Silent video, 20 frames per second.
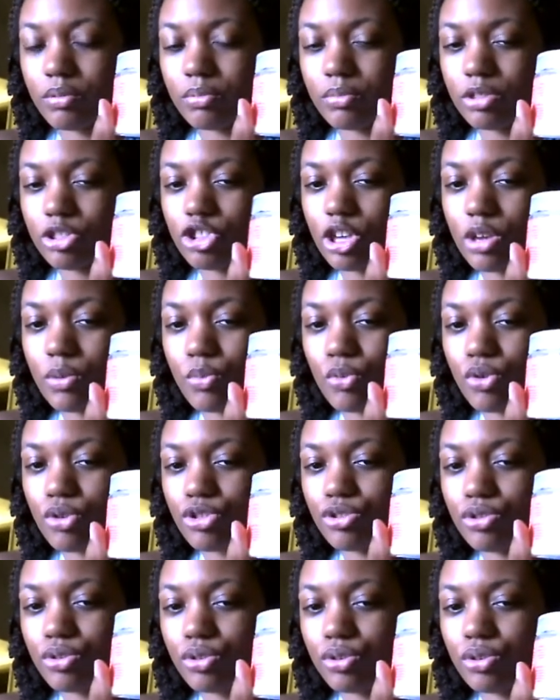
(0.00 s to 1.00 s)
Shea
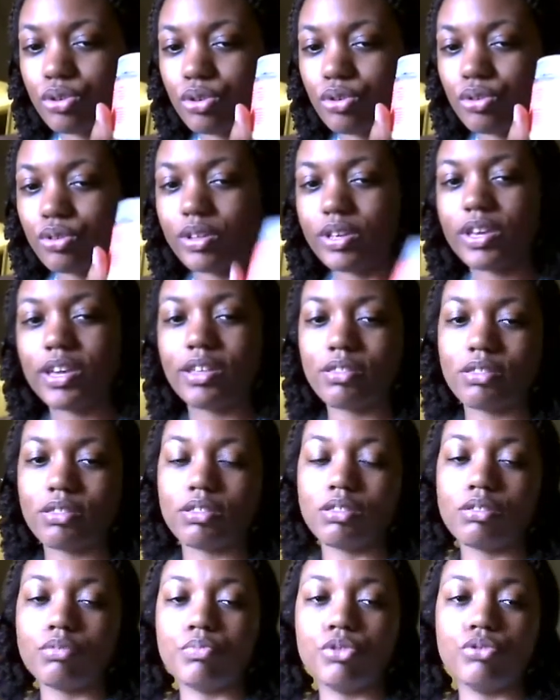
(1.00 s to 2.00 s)
Moisture Curl Enhancing
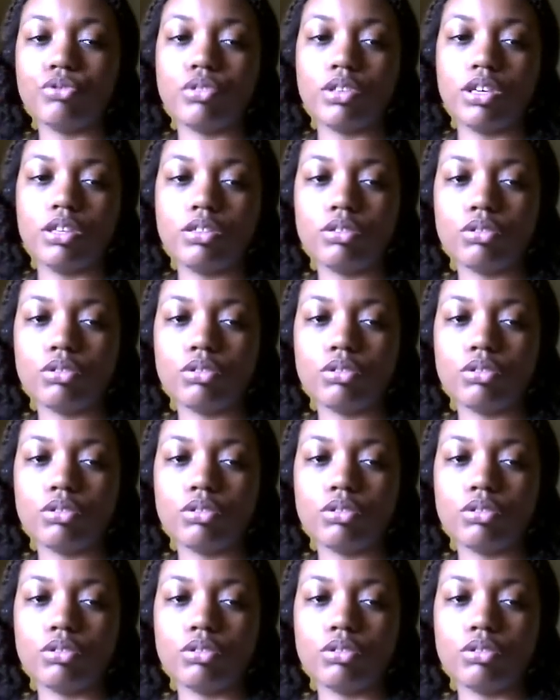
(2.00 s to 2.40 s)
Smoothie